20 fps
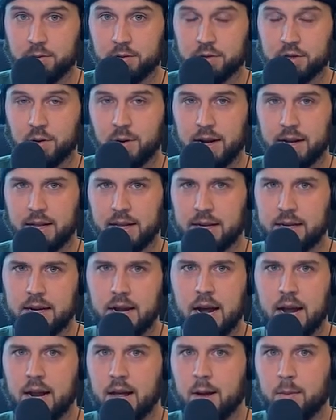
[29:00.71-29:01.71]
So I like
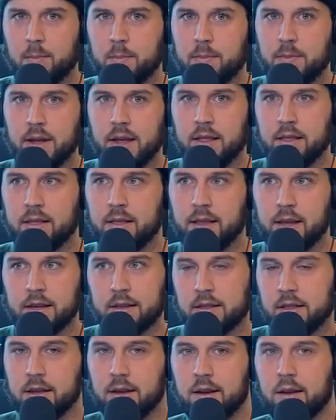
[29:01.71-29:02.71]
got up in like
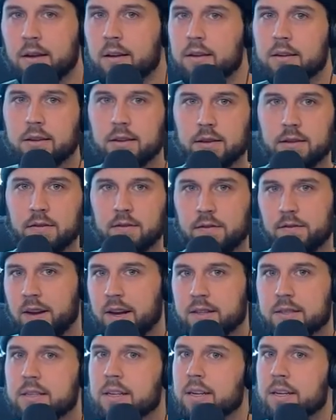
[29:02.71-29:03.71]
the
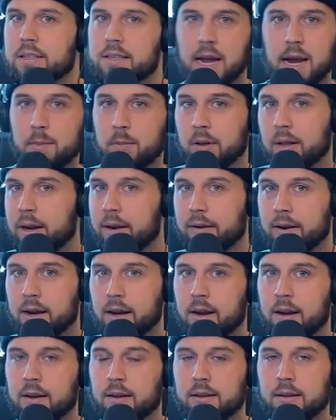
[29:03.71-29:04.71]
fancy table
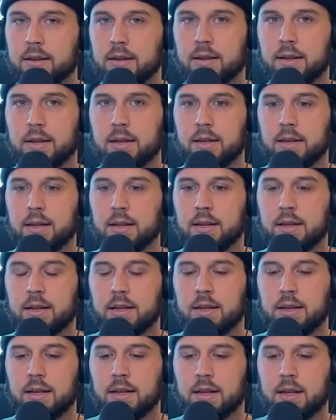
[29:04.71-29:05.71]
area,
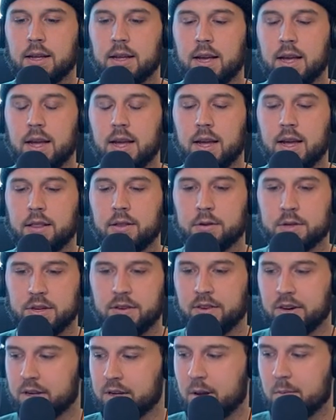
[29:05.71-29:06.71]
and there's
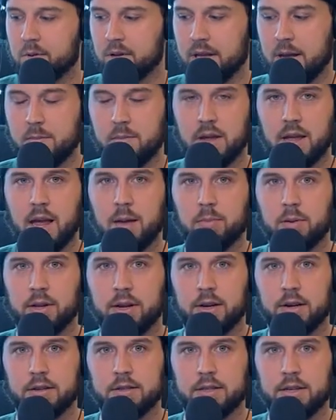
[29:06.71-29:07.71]
even a couple NBA
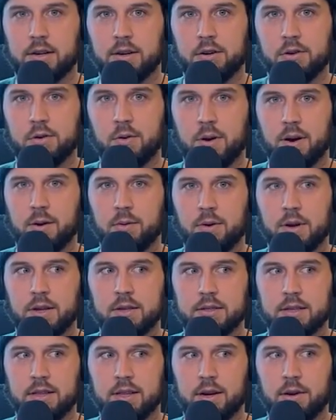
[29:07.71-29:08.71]
players there who knew who I
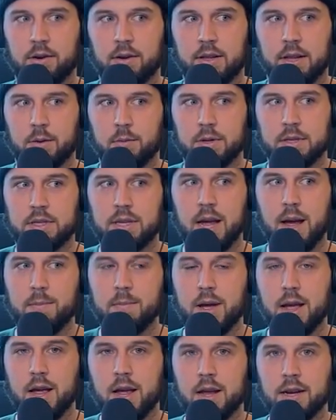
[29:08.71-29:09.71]
was, and they were like, "What's up,
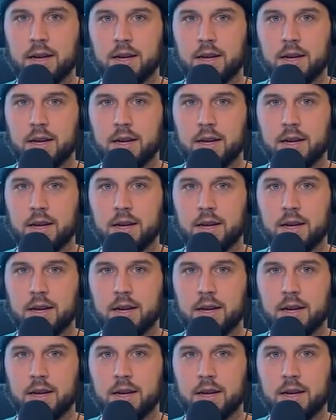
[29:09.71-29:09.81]
man?"